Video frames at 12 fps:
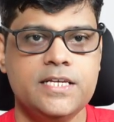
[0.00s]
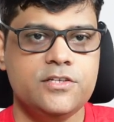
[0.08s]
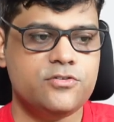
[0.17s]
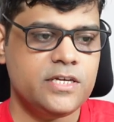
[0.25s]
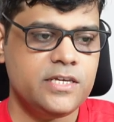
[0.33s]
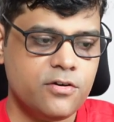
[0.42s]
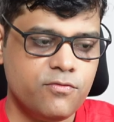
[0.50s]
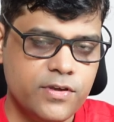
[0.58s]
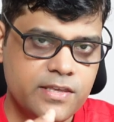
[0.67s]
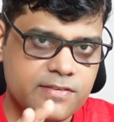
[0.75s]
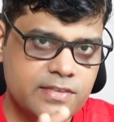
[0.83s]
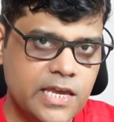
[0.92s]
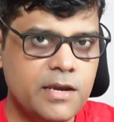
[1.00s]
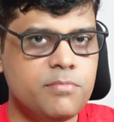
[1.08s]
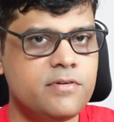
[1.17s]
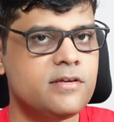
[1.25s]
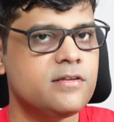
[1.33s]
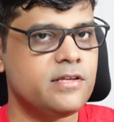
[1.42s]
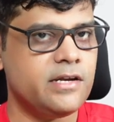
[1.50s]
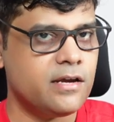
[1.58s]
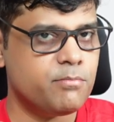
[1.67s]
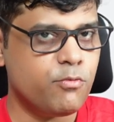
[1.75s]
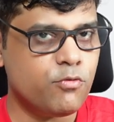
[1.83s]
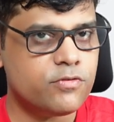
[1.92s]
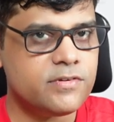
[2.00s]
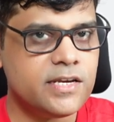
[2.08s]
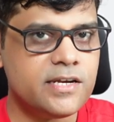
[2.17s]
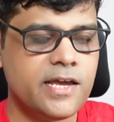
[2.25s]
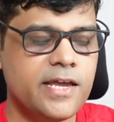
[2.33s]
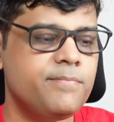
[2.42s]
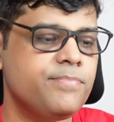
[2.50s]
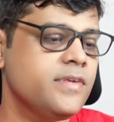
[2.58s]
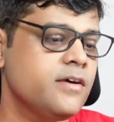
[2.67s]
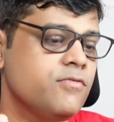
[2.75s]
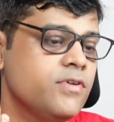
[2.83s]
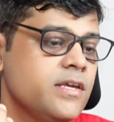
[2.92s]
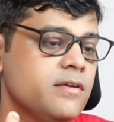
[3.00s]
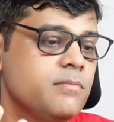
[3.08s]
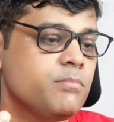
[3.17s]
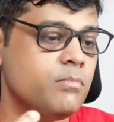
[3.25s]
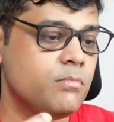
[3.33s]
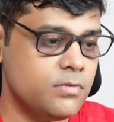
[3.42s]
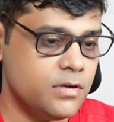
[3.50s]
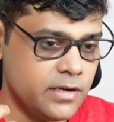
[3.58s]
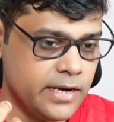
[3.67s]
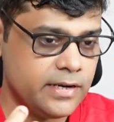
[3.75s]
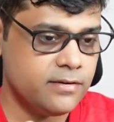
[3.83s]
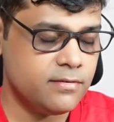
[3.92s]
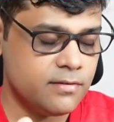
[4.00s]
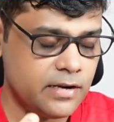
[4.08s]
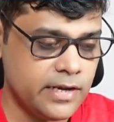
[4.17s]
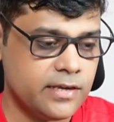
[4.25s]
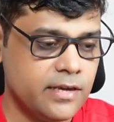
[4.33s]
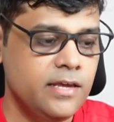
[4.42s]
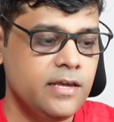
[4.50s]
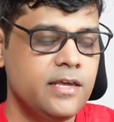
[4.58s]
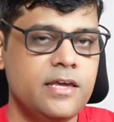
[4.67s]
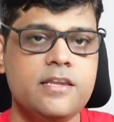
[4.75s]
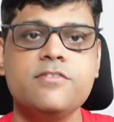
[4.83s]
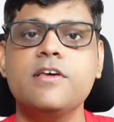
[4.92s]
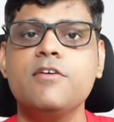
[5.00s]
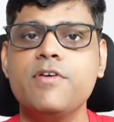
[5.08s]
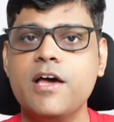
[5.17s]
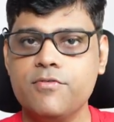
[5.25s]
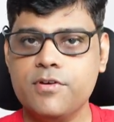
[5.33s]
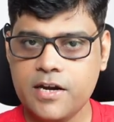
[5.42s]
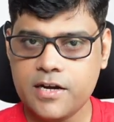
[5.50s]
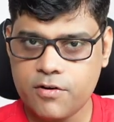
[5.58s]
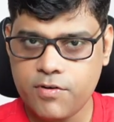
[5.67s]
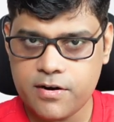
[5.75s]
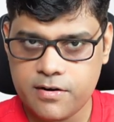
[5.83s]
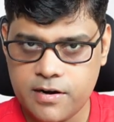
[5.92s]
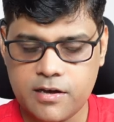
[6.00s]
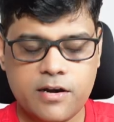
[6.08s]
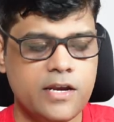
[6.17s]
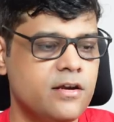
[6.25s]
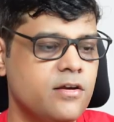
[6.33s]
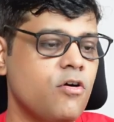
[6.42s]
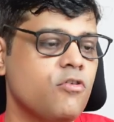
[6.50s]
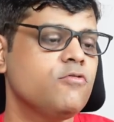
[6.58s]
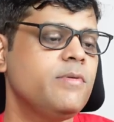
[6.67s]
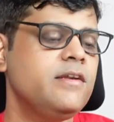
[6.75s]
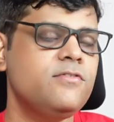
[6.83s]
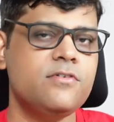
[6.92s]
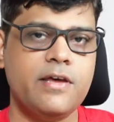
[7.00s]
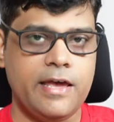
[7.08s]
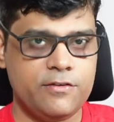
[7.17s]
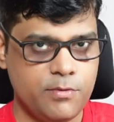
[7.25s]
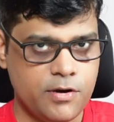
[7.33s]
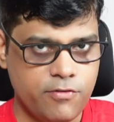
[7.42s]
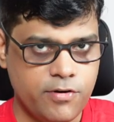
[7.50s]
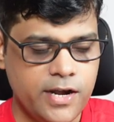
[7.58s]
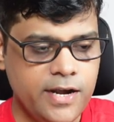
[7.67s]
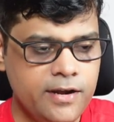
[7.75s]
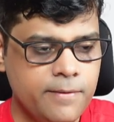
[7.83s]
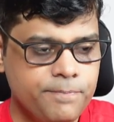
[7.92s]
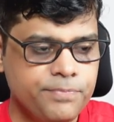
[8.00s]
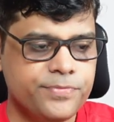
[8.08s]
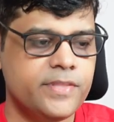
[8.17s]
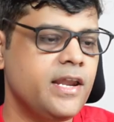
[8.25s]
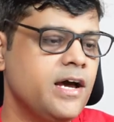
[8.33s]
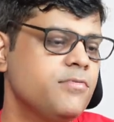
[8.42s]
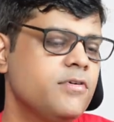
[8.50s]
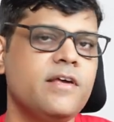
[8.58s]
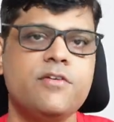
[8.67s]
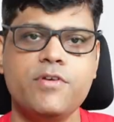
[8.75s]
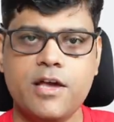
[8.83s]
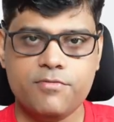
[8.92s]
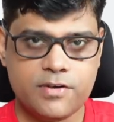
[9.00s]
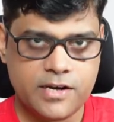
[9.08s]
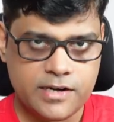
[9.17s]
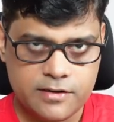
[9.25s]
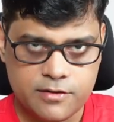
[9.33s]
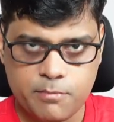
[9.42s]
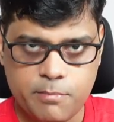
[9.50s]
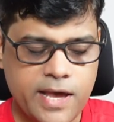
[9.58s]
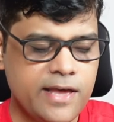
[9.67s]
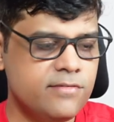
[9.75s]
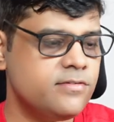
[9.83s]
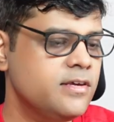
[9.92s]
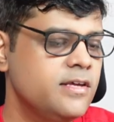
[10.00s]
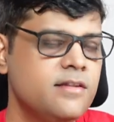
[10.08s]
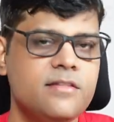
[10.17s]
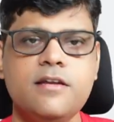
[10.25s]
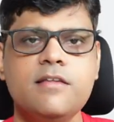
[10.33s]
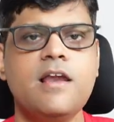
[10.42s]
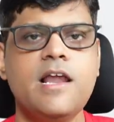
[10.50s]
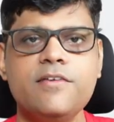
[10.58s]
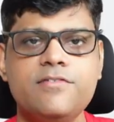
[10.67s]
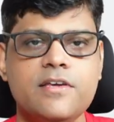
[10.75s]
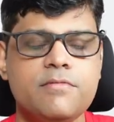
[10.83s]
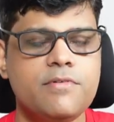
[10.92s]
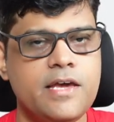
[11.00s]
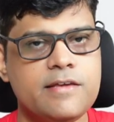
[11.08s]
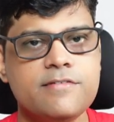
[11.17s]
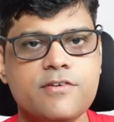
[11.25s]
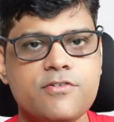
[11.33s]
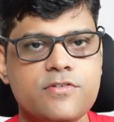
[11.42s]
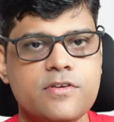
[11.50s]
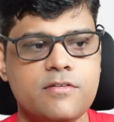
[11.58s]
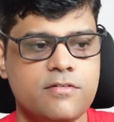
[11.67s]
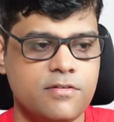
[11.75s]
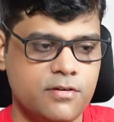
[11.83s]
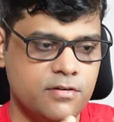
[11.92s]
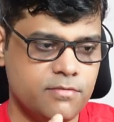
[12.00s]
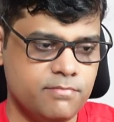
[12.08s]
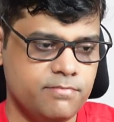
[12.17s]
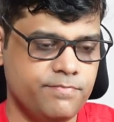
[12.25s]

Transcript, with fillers: So here we saved the posting time, here we uh, and uh, like initially we have created one recurring document as per our need, then after that we have created the batch, then the last step execution, the